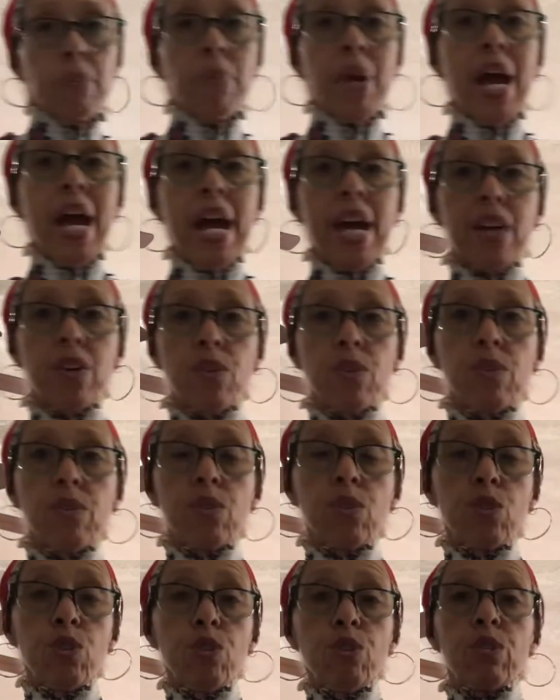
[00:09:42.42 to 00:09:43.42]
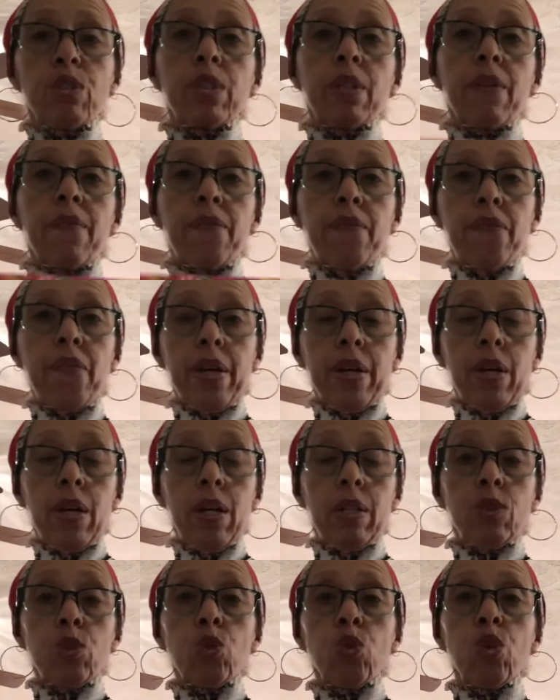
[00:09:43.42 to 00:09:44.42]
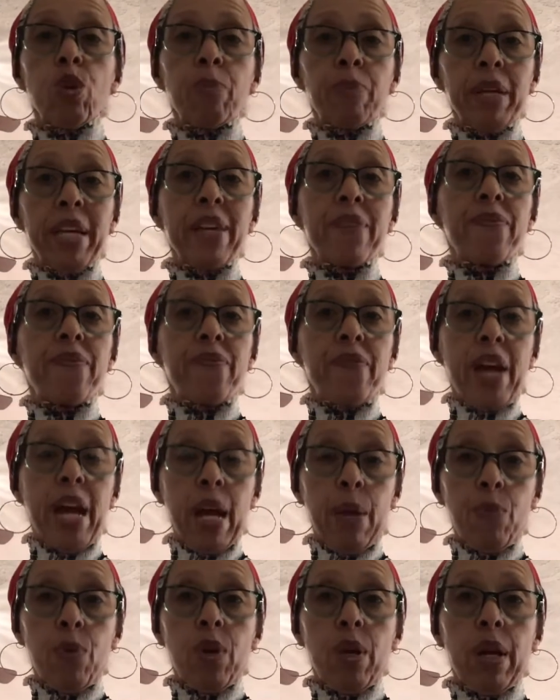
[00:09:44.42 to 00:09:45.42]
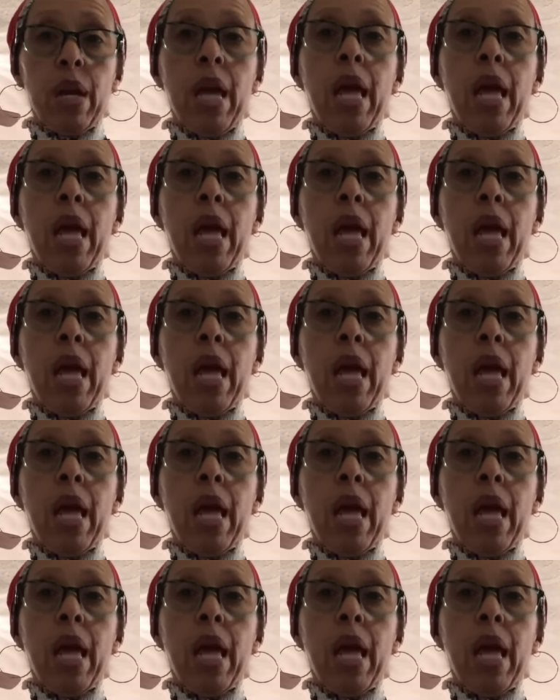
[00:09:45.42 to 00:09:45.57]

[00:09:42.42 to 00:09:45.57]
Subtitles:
pattern, used Tula Pink fabric,